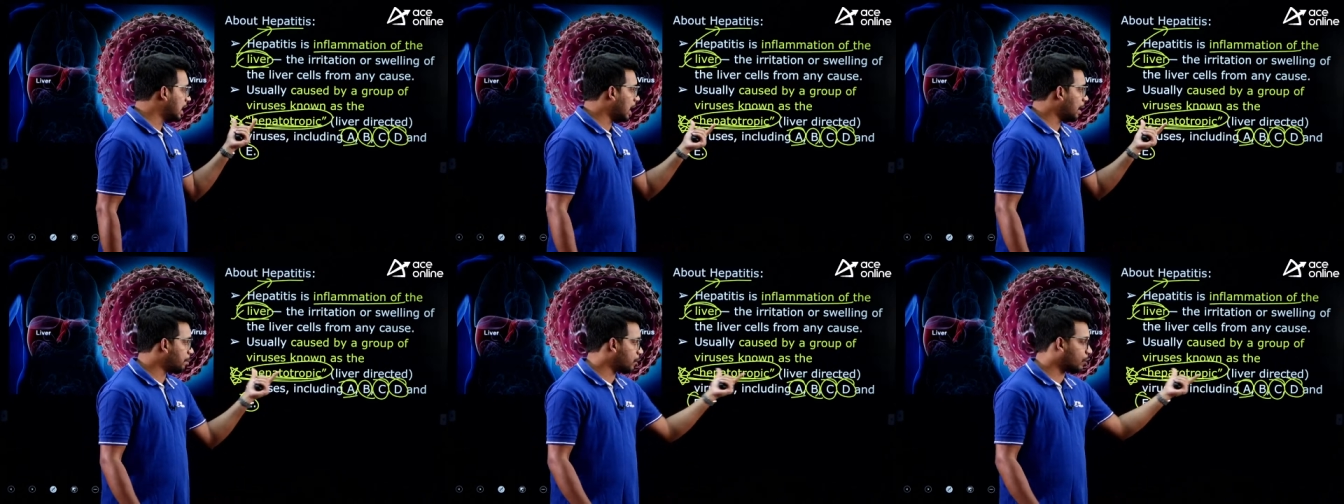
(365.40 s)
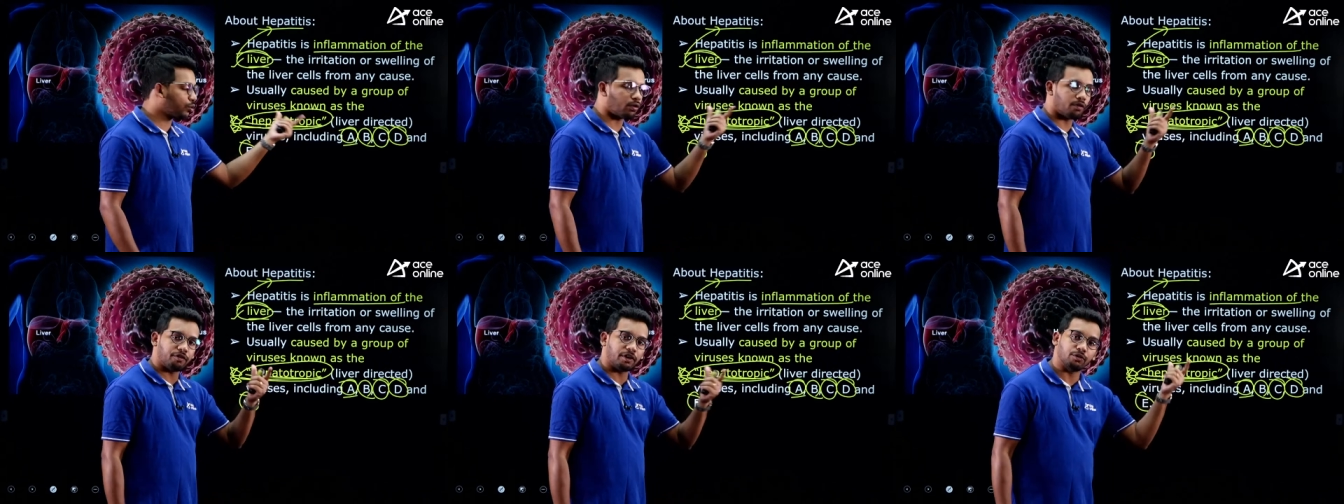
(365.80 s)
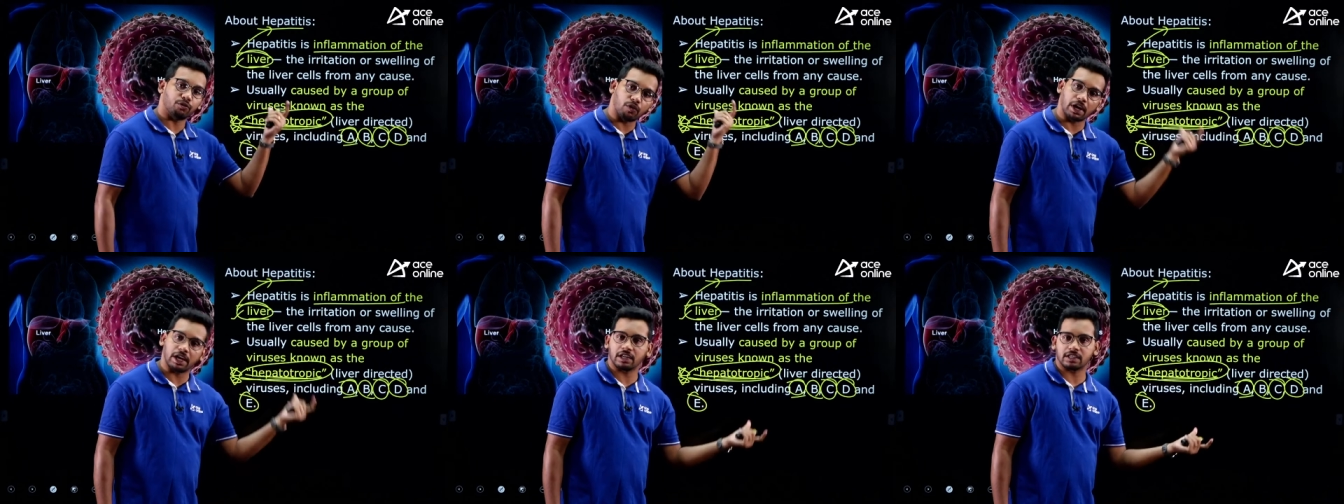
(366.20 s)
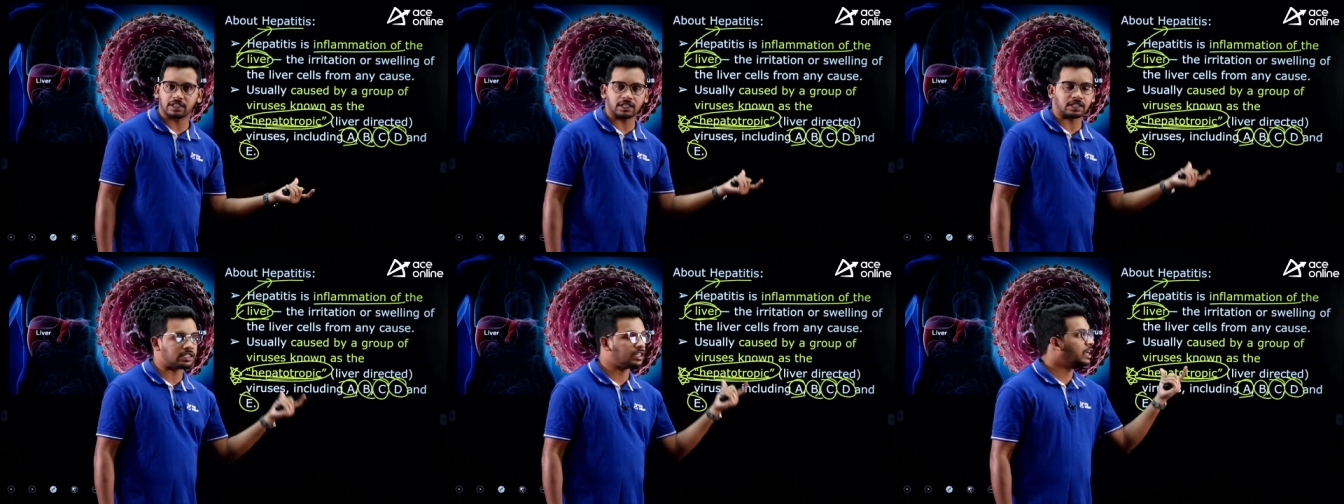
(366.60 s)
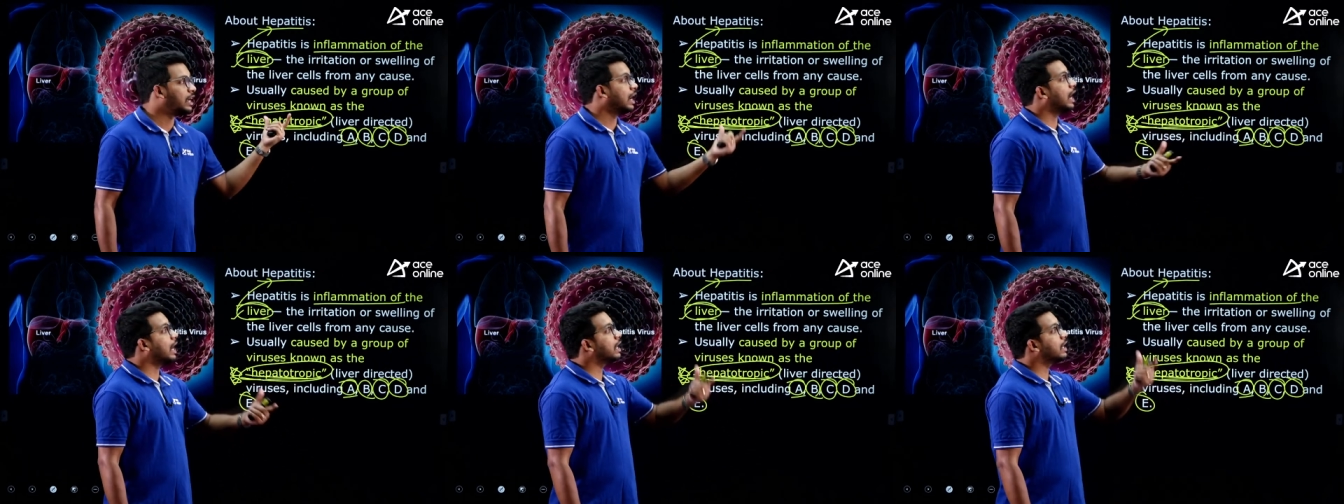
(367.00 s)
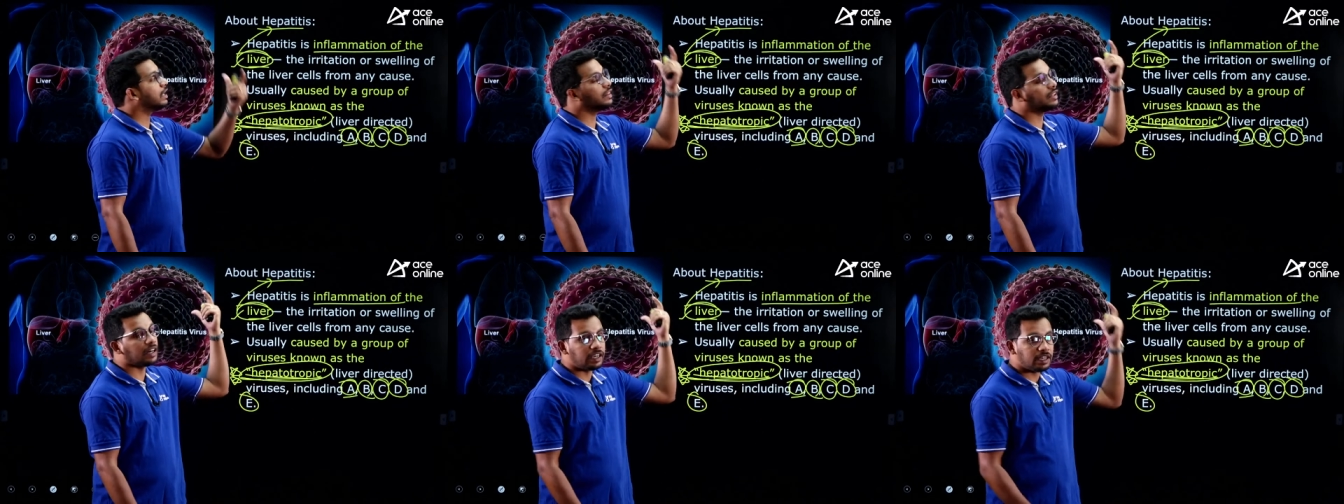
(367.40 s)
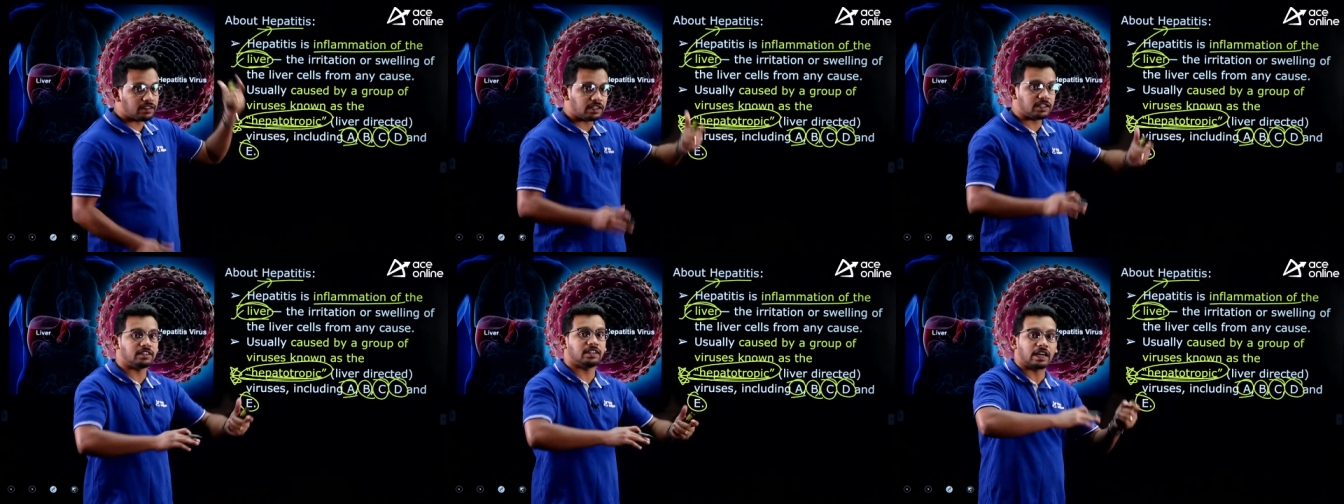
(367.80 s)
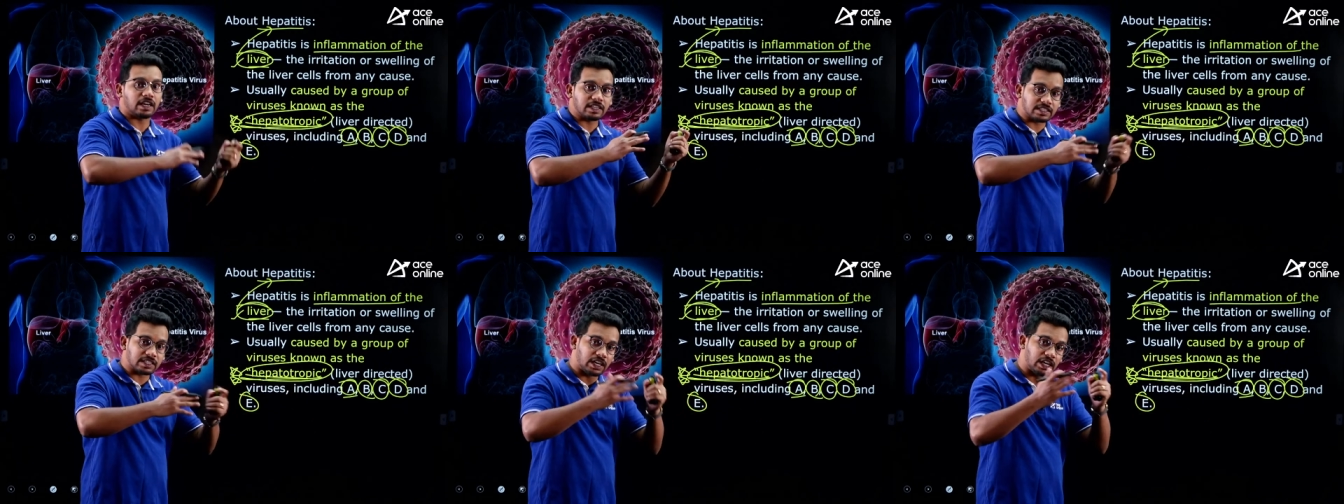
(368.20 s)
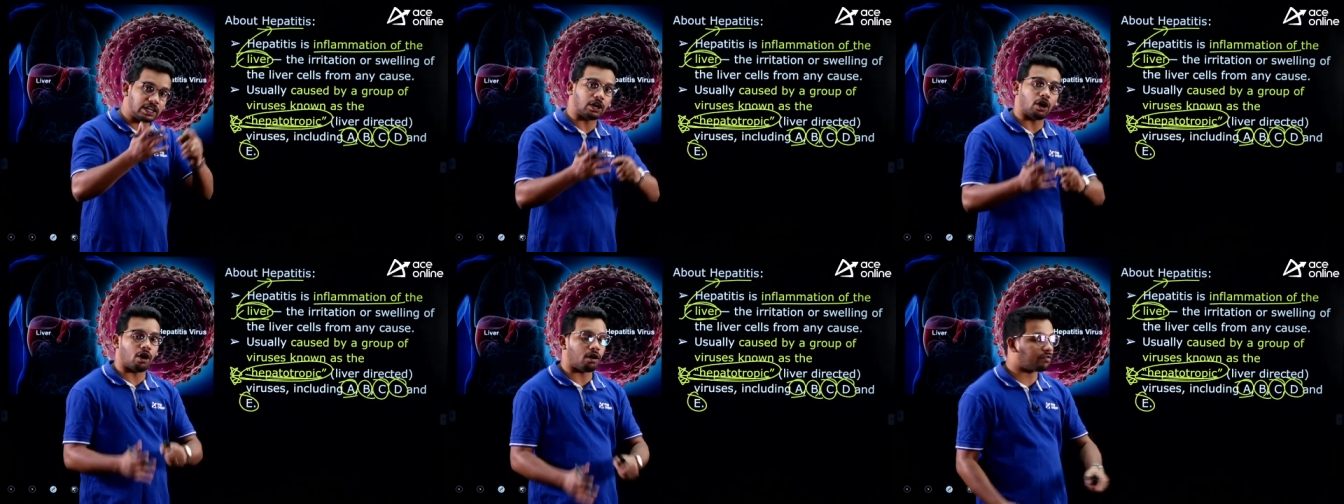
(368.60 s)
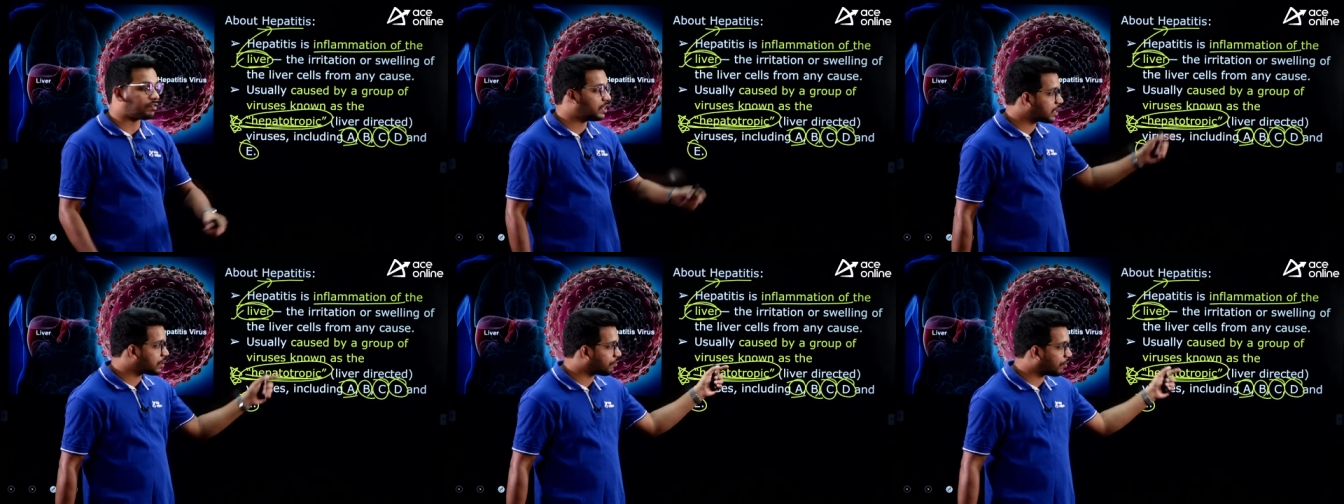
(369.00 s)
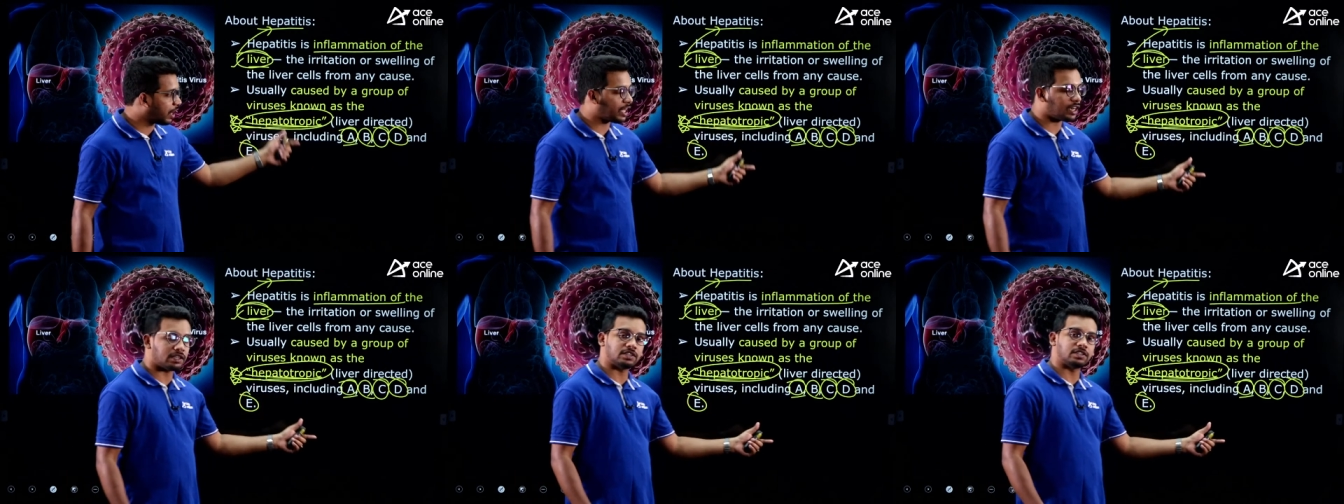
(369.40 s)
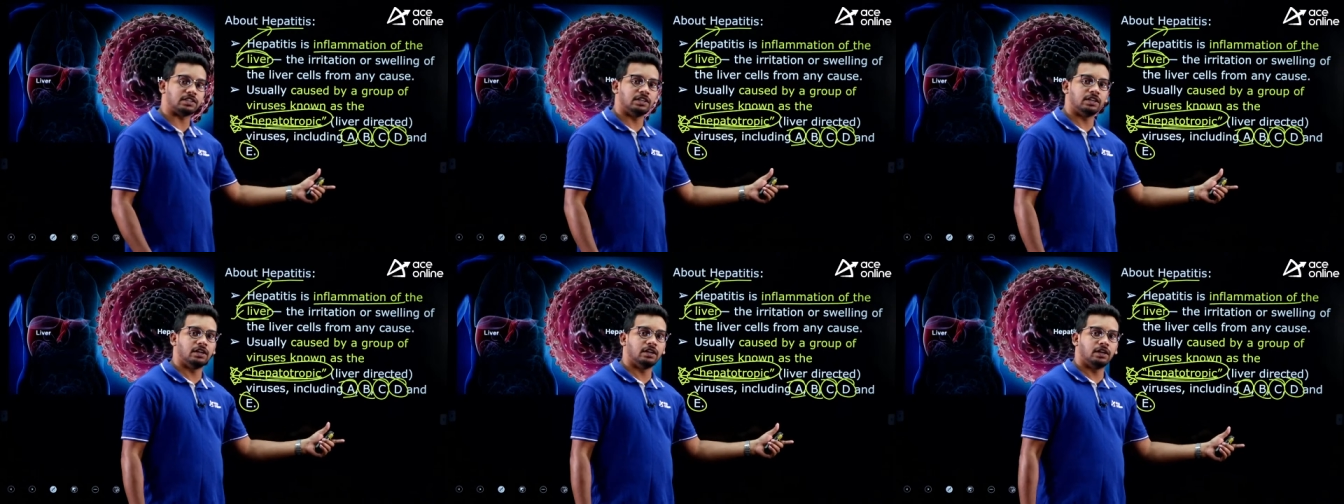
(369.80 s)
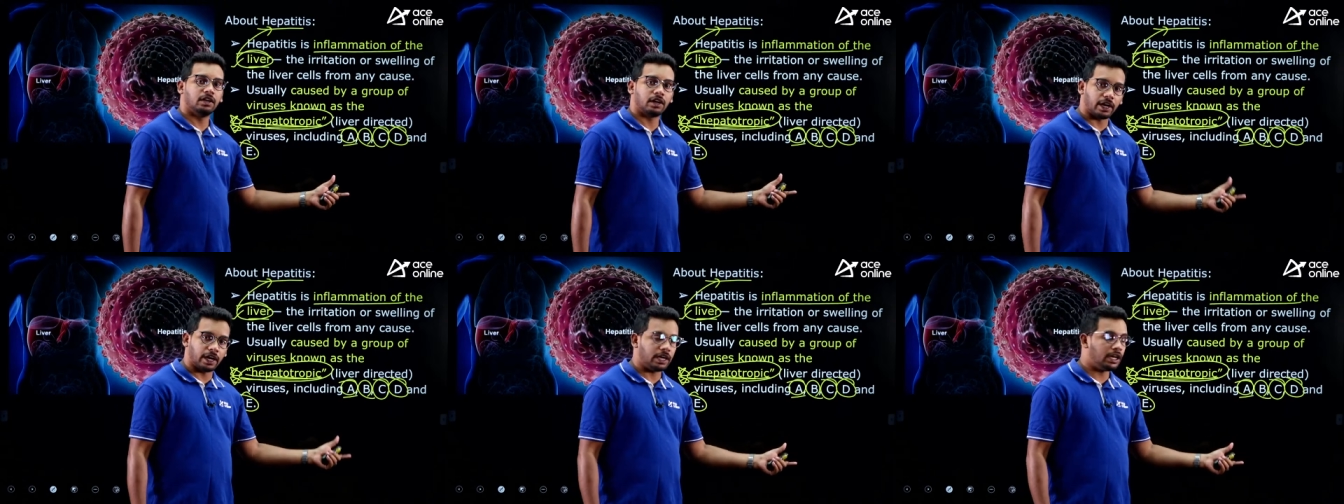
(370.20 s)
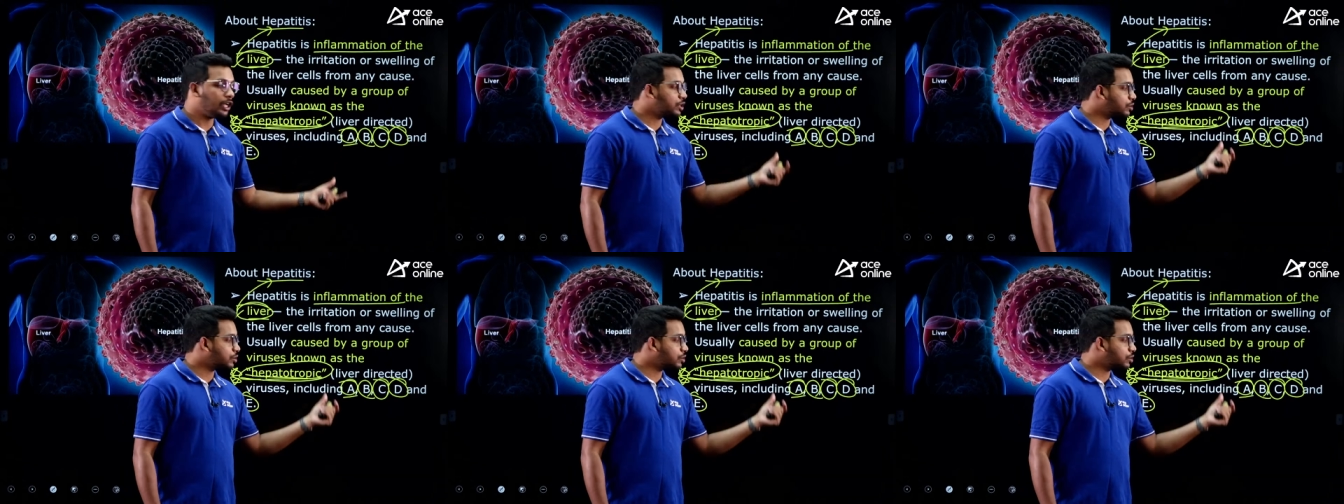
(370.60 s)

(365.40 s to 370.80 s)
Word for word: hepatotrophic viruses and the disease, the result of this virus, right.